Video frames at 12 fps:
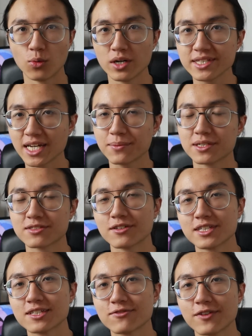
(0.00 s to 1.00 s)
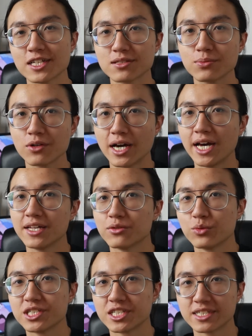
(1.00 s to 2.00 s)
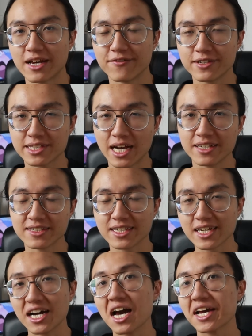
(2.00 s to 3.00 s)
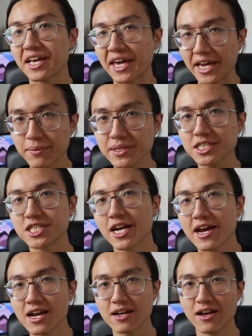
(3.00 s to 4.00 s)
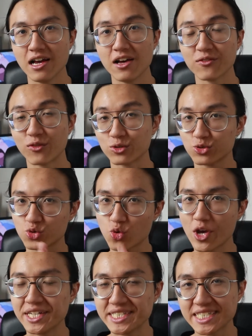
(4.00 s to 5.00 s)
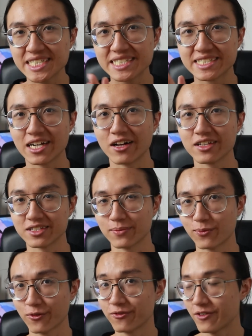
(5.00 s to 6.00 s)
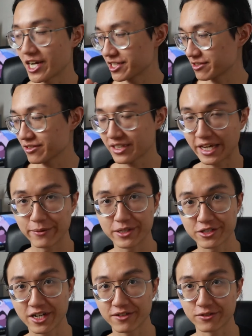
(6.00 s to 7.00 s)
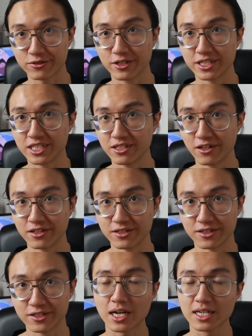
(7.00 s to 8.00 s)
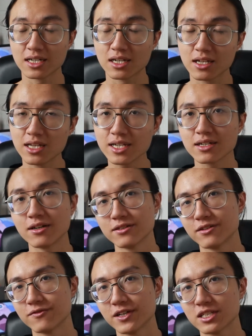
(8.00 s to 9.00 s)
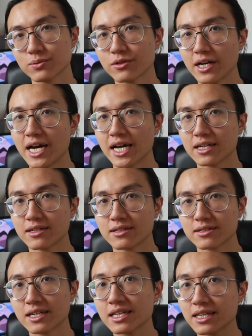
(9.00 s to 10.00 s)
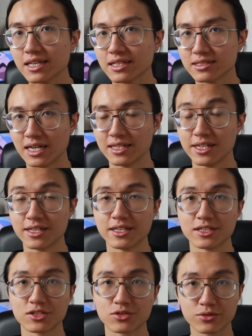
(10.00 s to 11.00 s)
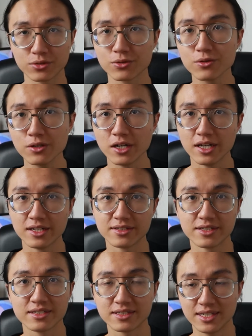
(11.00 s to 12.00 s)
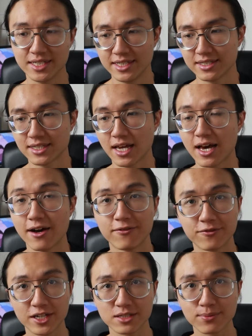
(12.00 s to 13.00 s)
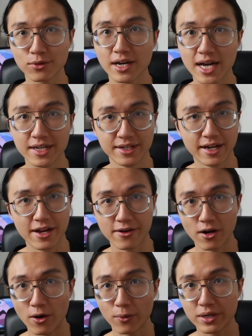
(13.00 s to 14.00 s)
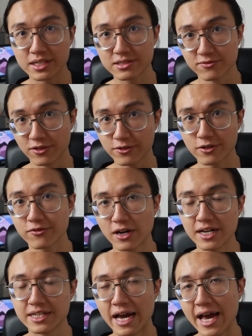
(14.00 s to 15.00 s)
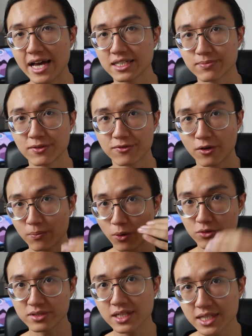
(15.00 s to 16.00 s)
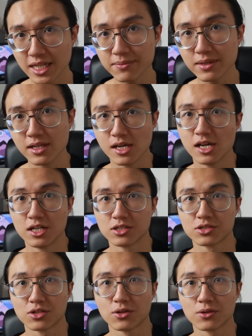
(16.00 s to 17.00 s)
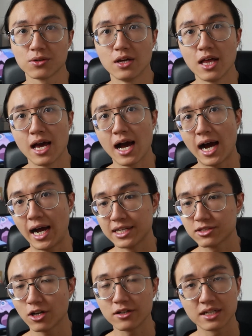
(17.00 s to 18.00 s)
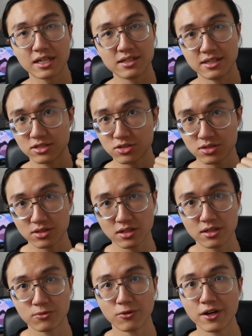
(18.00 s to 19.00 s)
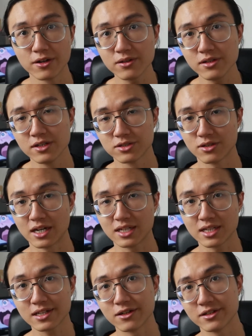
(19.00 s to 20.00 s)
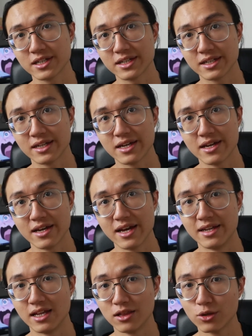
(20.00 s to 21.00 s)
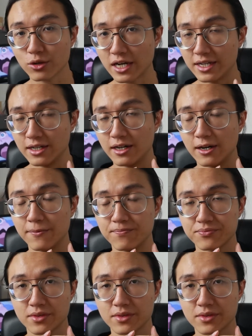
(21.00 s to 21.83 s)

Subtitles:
One time I saw this Facebook ad which is advertising a gaming chair for $20, a professional gaming chair for $20. So I click on the Facebook ad thinking that it is true. Since it is a Facebook ad, they always verify their ads before posting them. So I thought it is real, so I click on it and then look at the